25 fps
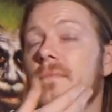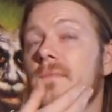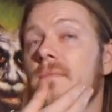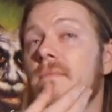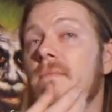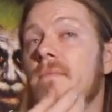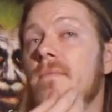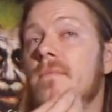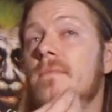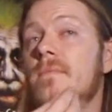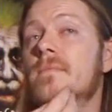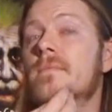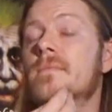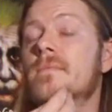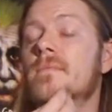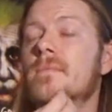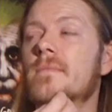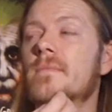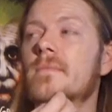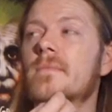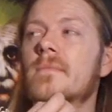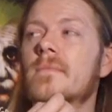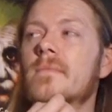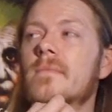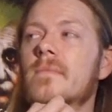
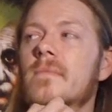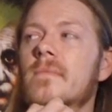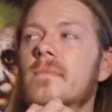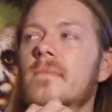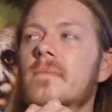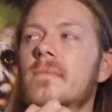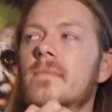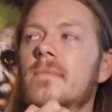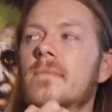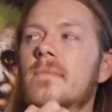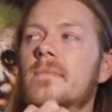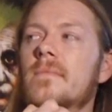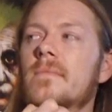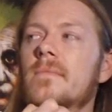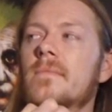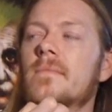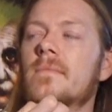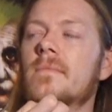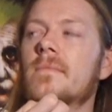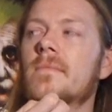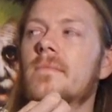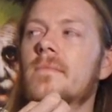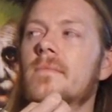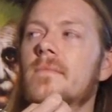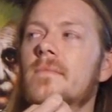
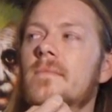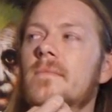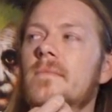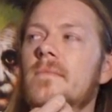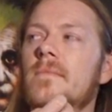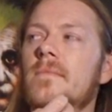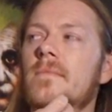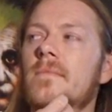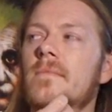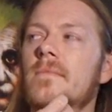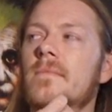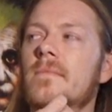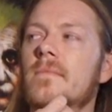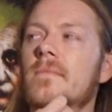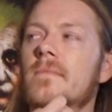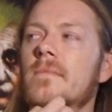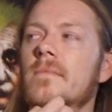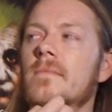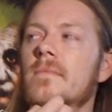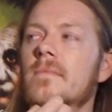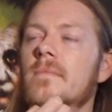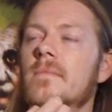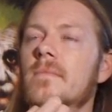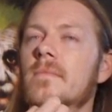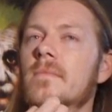
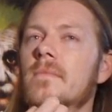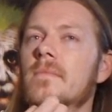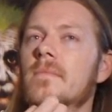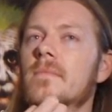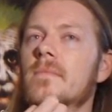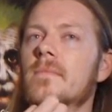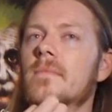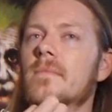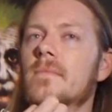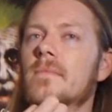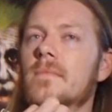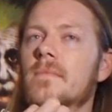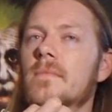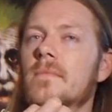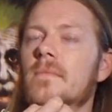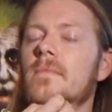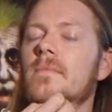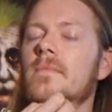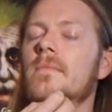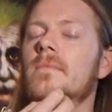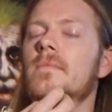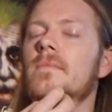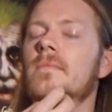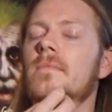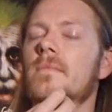
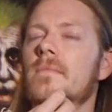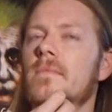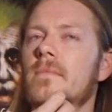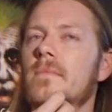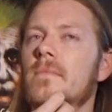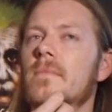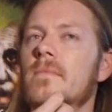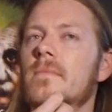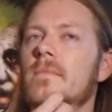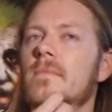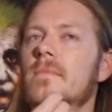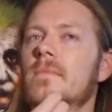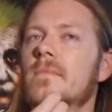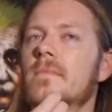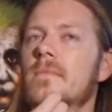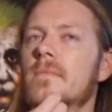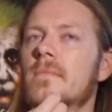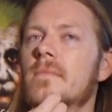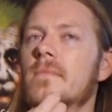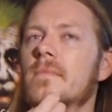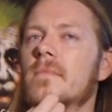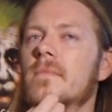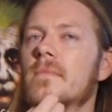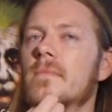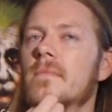
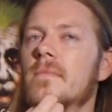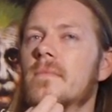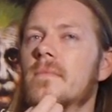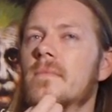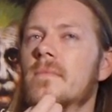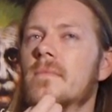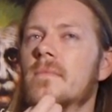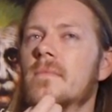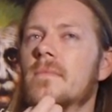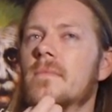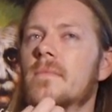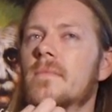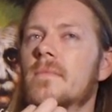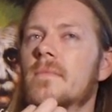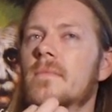This person isn't speaking.